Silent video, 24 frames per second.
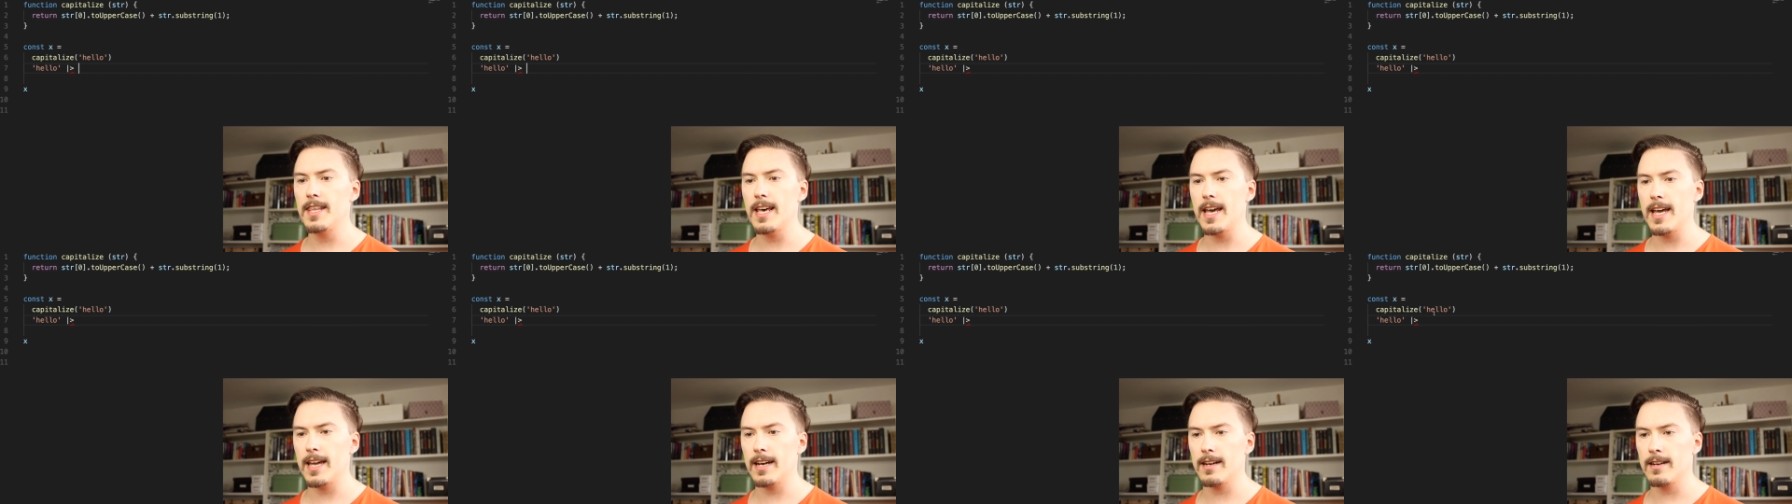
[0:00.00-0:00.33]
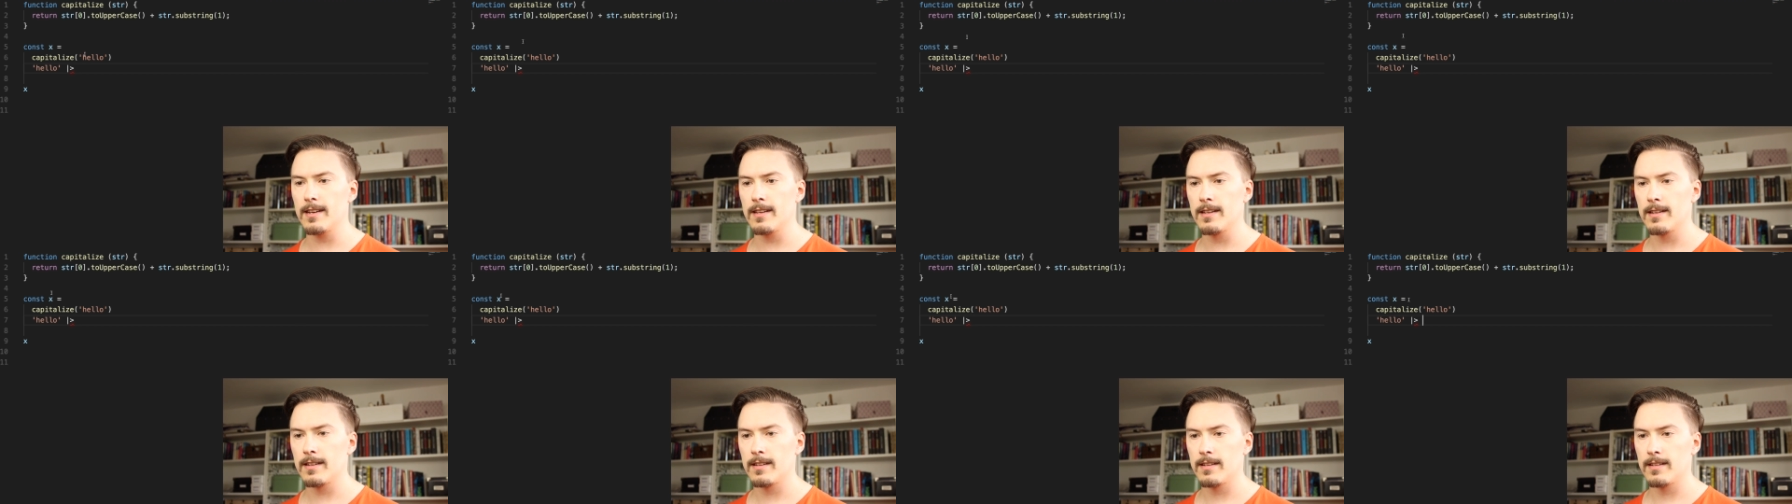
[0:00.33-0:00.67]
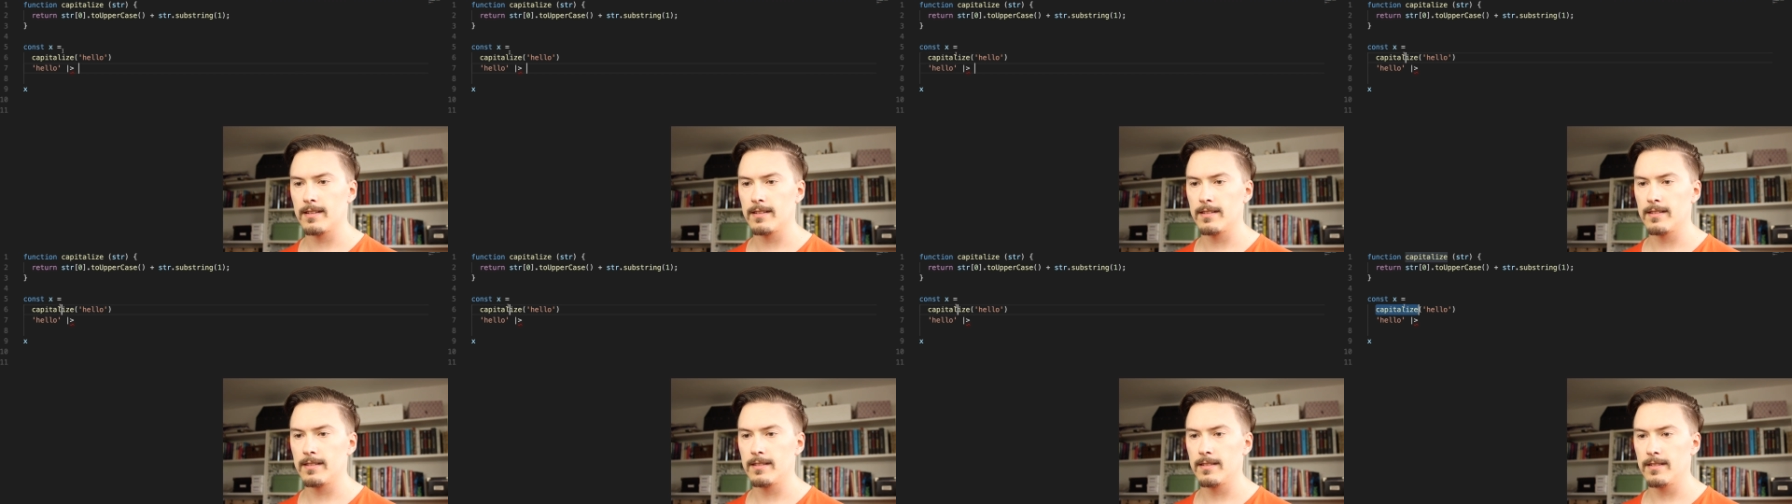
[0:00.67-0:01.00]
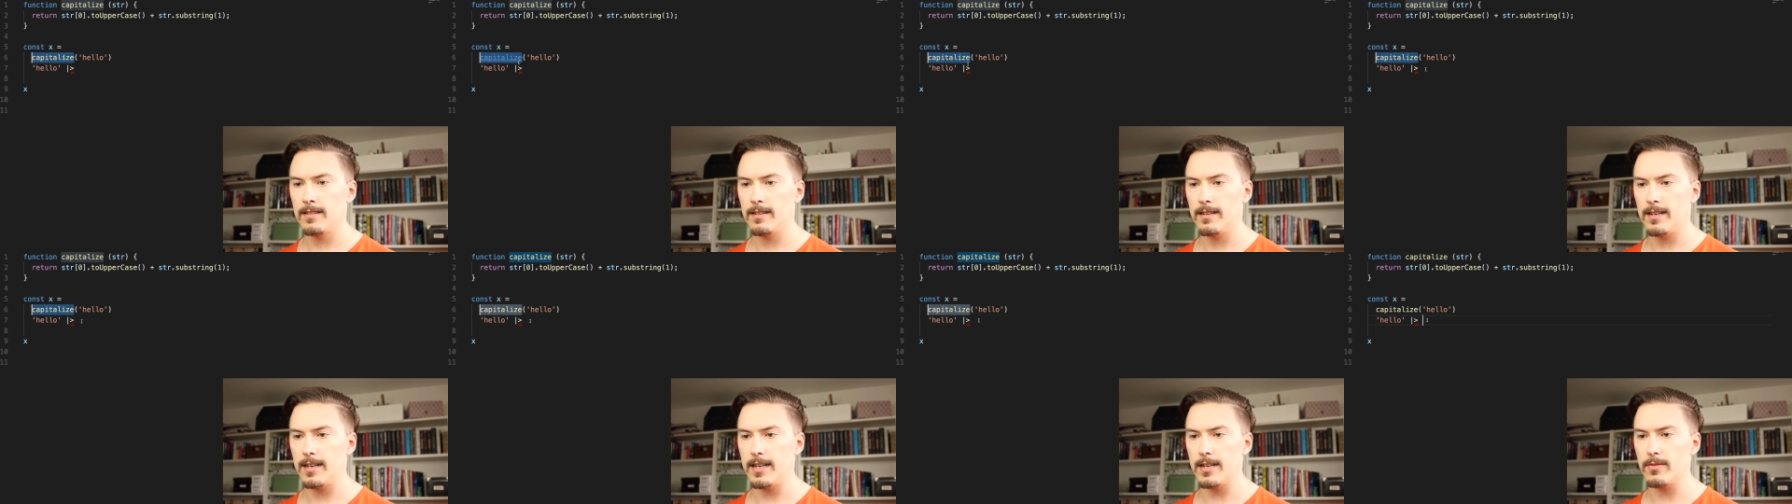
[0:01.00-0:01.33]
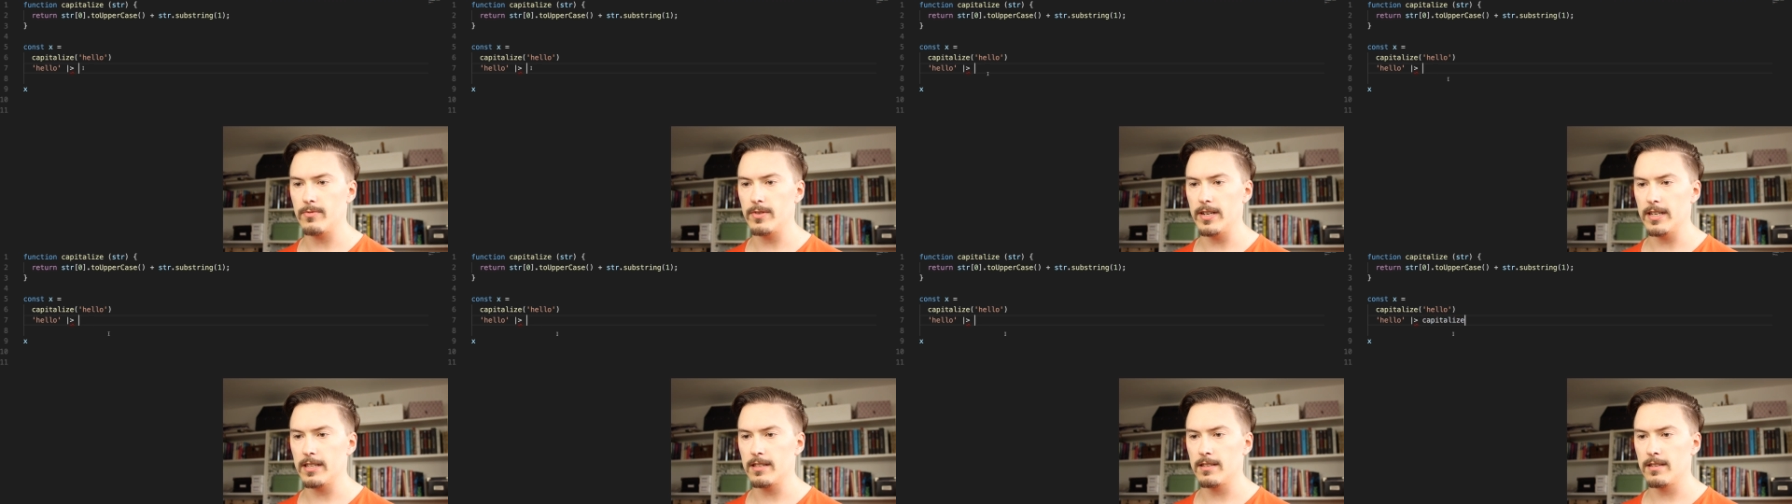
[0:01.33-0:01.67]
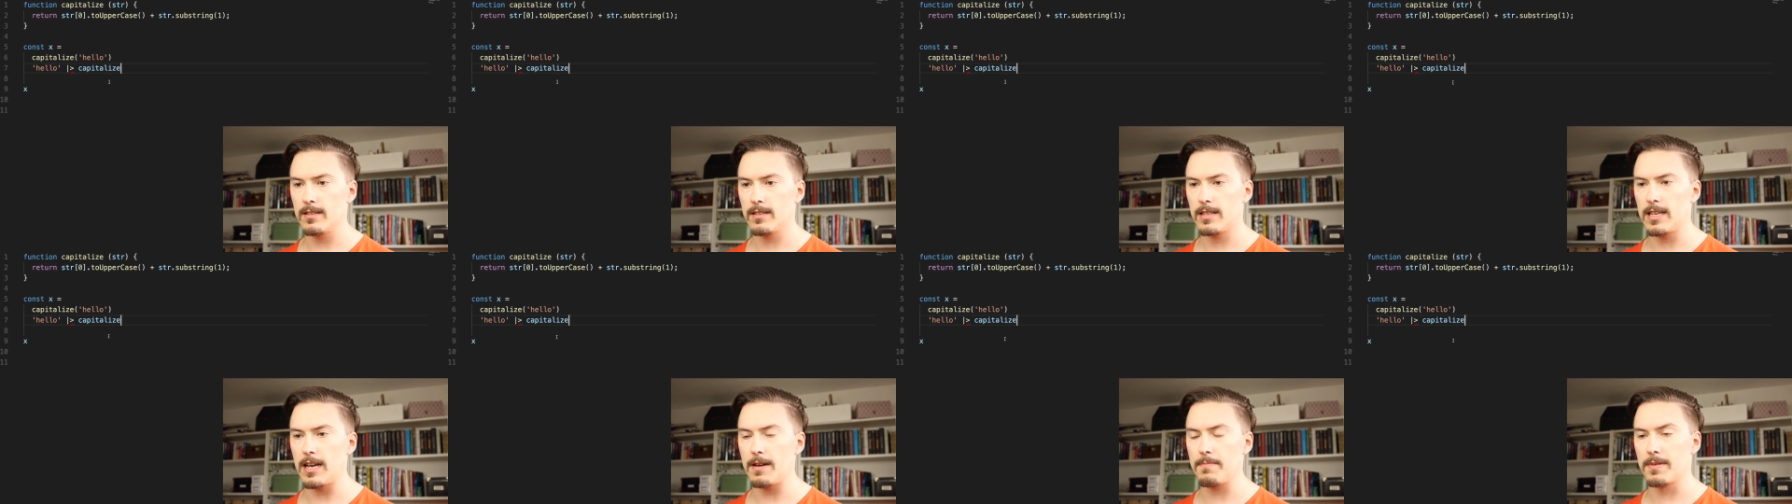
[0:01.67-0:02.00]
then I write
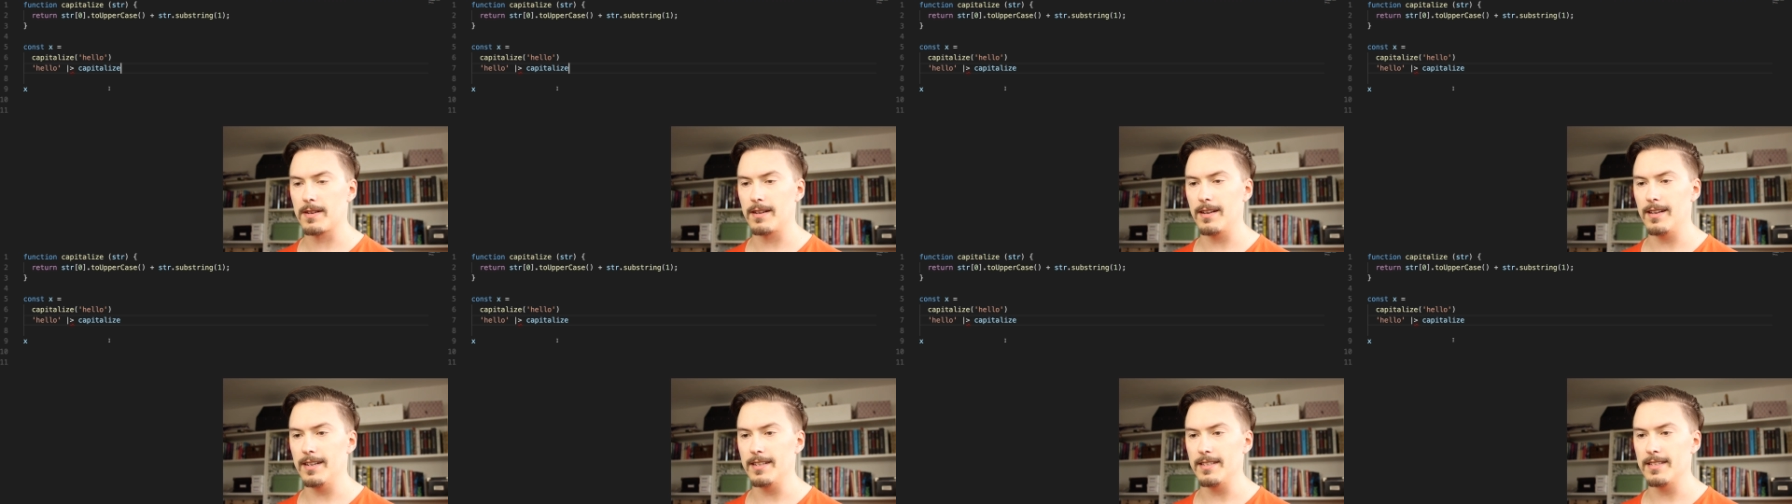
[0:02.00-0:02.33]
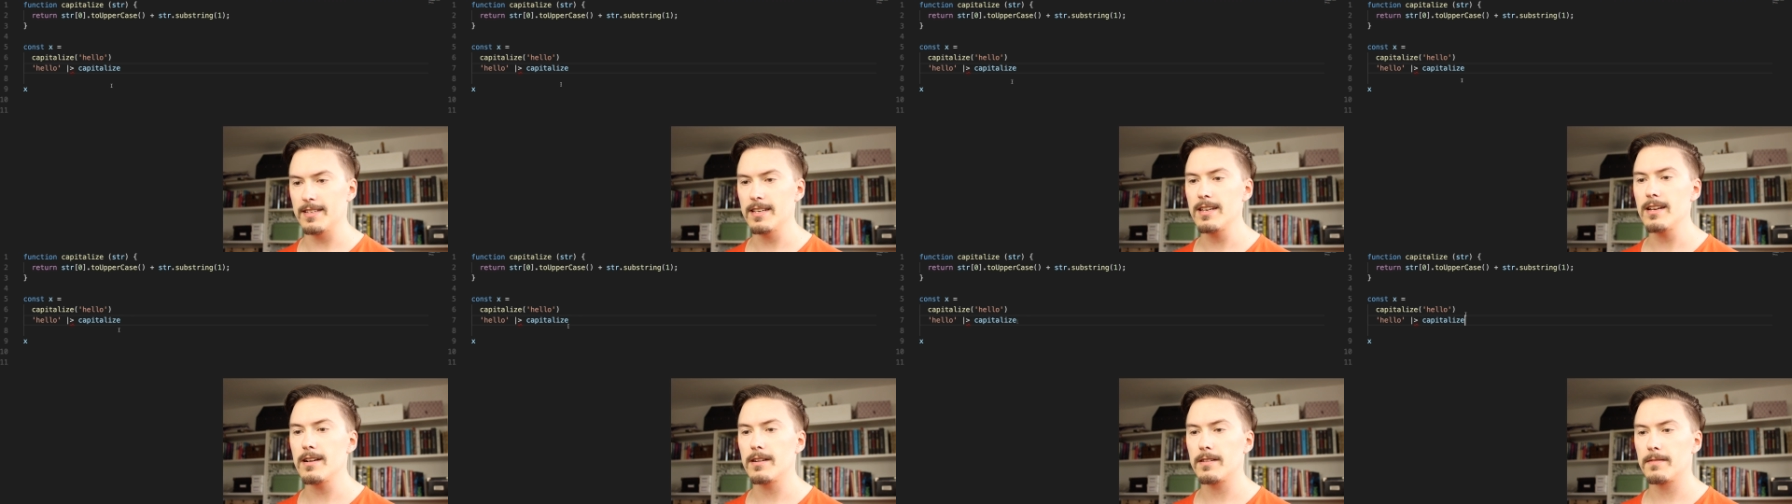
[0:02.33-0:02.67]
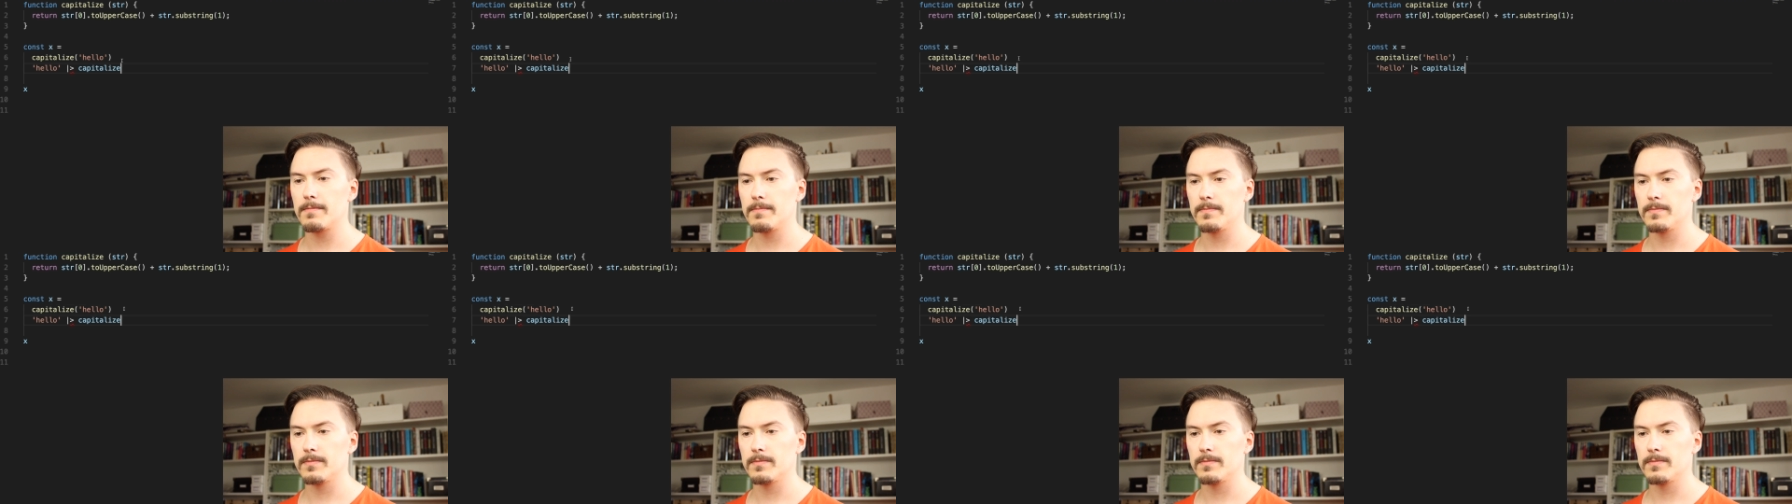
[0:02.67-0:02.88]
capitalize here,